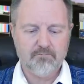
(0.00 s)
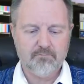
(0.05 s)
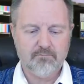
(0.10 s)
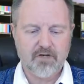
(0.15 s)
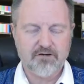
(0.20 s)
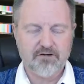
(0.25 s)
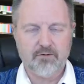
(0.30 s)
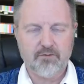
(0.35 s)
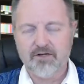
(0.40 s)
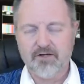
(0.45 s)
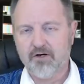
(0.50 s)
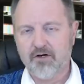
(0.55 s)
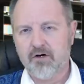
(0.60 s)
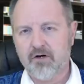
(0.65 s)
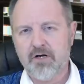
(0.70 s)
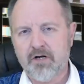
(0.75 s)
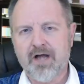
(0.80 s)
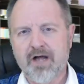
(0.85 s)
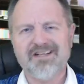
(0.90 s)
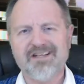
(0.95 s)
By the way, they
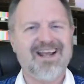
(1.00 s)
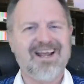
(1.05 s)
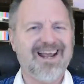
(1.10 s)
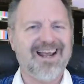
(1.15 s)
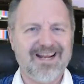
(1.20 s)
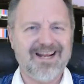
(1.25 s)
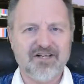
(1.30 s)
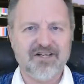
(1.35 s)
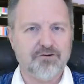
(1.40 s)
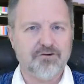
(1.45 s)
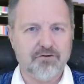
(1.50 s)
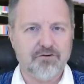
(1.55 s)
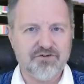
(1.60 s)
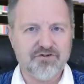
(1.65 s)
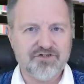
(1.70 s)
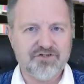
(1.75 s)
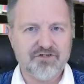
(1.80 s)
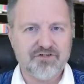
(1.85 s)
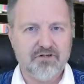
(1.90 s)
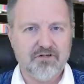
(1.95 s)
are not
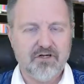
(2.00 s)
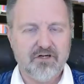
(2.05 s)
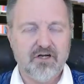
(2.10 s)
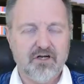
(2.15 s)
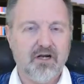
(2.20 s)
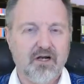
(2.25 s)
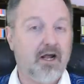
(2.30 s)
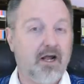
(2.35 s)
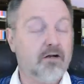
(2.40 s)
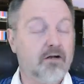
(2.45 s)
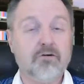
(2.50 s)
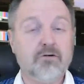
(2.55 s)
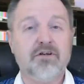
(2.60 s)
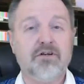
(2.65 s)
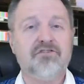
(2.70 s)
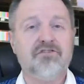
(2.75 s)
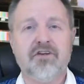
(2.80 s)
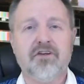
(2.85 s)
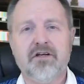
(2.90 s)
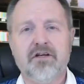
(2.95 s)
haters. Hater
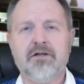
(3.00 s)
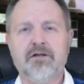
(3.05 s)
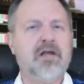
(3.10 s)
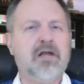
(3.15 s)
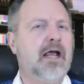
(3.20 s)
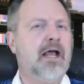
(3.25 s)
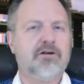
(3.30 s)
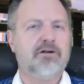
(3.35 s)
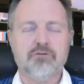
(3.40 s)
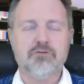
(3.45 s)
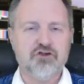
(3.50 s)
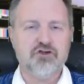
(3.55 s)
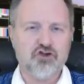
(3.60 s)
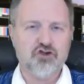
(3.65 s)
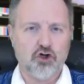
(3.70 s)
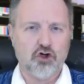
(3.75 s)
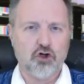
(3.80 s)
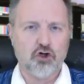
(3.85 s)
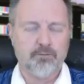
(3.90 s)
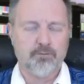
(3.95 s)
is an inaccurate
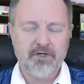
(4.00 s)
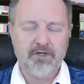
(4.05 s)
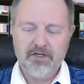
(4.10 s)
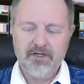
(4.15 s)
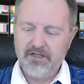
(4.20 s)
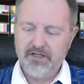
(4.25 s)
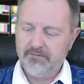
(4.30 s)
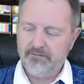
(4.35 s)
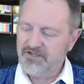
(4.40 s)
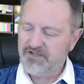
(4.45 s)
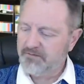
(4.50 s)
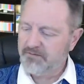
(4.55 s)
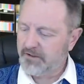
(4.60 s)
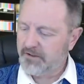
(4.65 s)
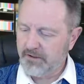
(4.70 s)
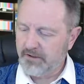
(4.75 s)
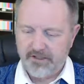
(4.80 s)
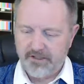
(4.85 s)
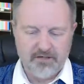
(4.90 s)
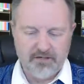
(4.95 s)
term. That was
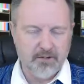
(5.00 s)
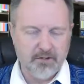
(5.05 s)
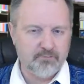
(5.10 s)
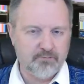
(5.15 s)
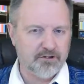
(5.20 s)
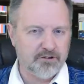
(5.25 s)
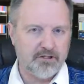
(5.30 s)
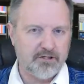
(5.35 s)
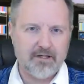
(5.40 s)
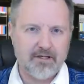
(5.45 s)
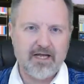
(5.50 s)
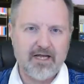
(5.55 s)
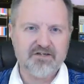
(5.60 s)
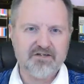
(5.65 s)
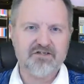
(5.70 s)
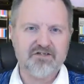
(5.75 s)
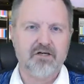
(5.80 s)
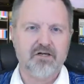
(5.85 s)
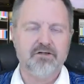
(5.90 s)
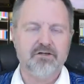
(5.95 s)
something that came up within the
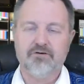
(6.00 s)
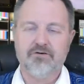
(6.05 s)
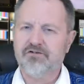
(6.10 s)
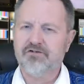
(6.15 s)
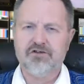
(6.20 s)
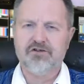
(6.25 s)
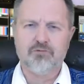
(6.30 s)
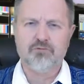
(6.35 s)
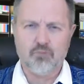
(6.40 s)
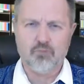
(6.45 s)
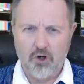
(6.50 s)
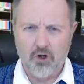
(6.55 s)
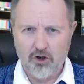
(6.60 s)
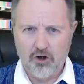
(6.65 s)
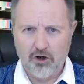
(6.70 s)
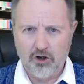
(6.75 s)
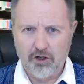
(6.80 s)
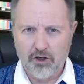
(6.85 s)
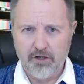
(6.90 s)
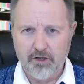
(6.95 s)
last 10 years, and it's
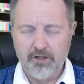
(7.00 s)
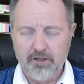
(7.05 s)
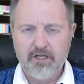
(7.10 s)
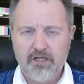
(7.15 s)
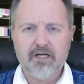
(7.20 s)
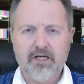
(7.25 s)
wrong.